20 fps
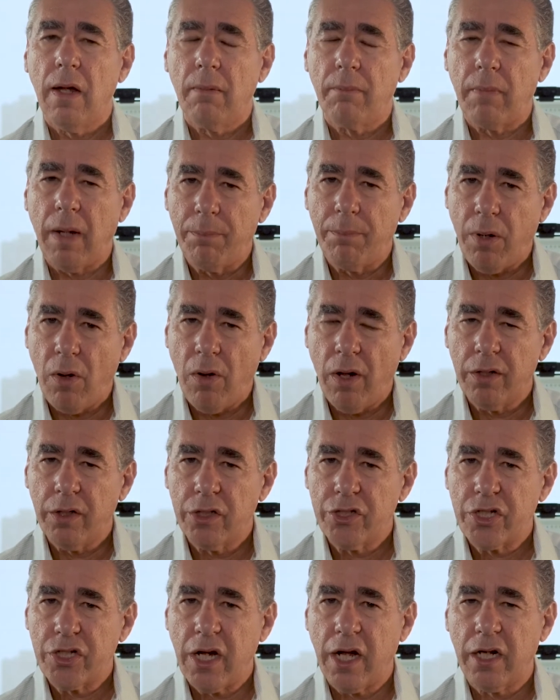My partner,
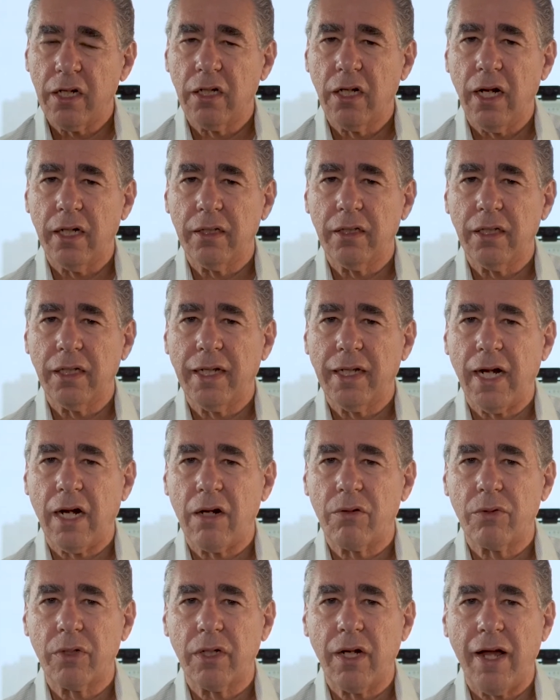Shauna
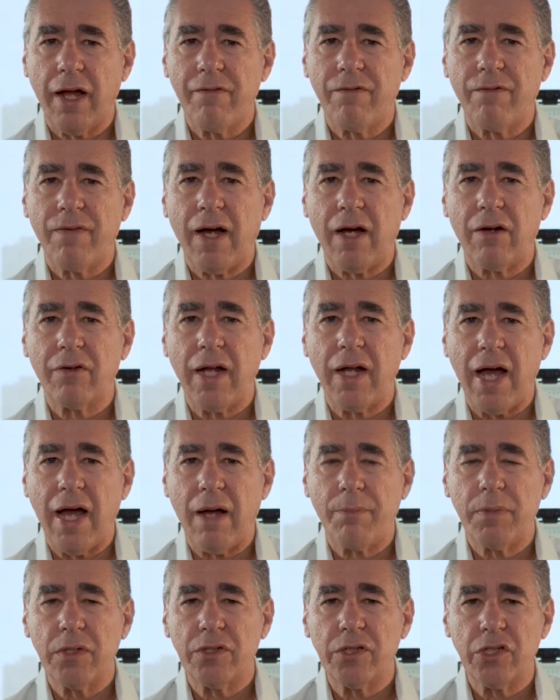DeCaro, and I filed
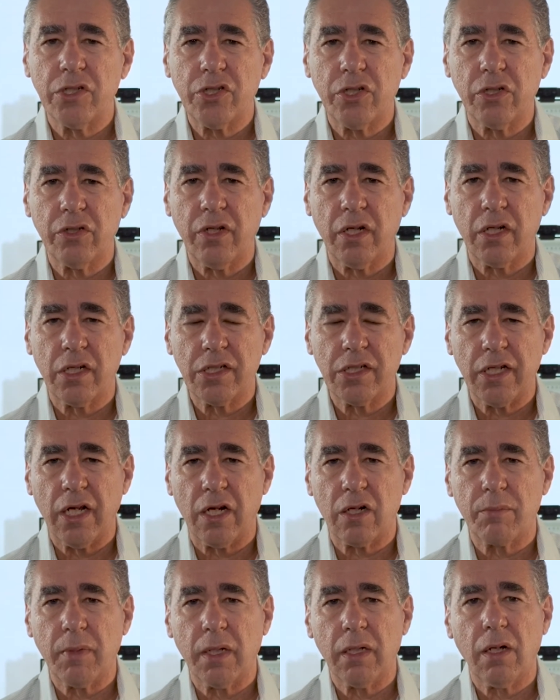opposition to the
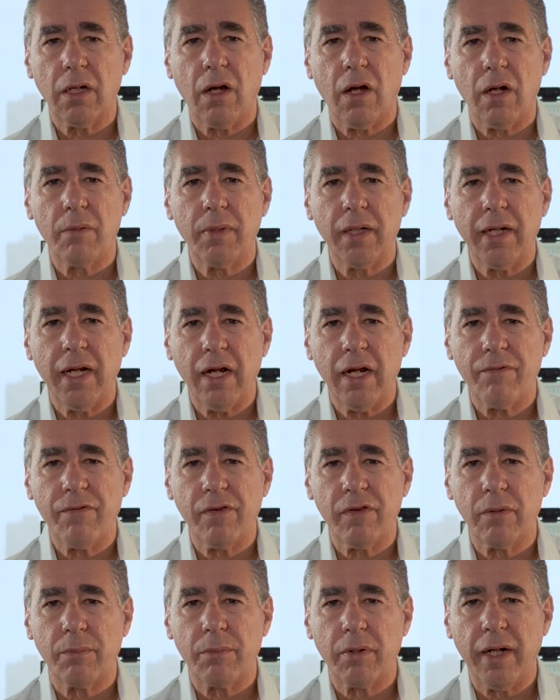settlement on behalf of
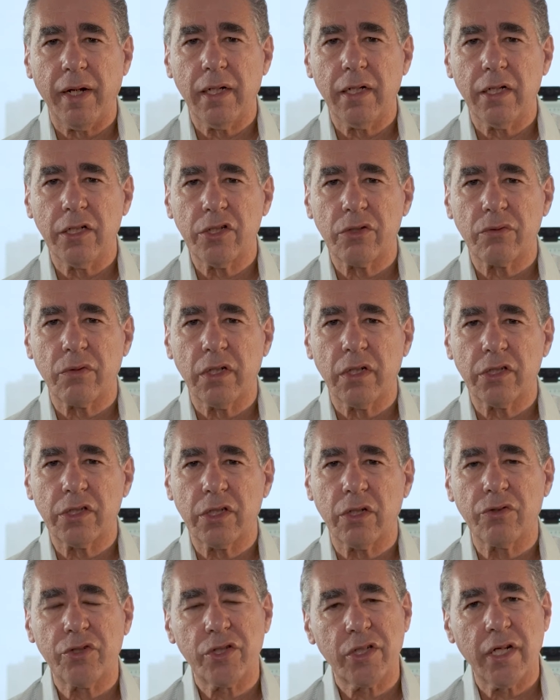the Brain Injury
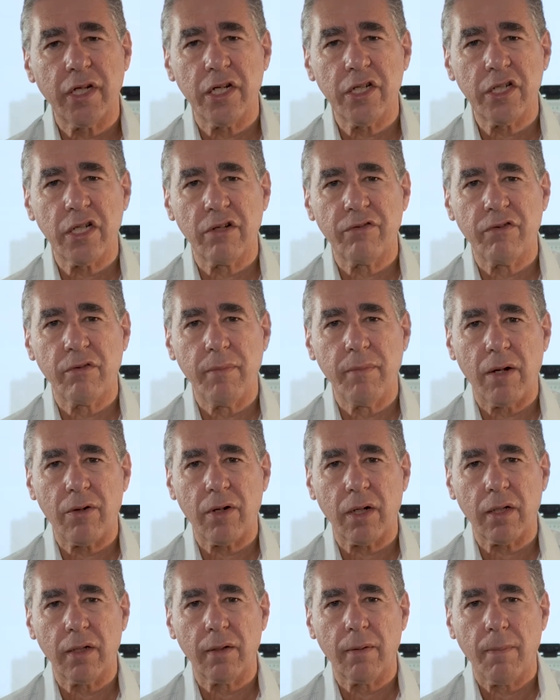Association of
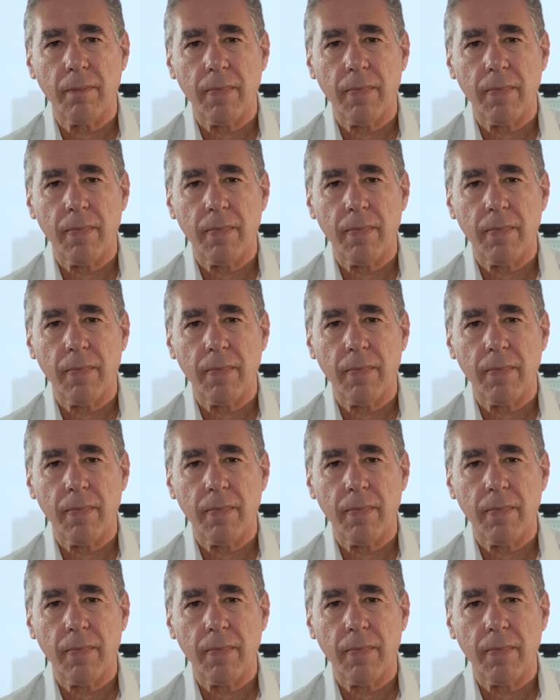America.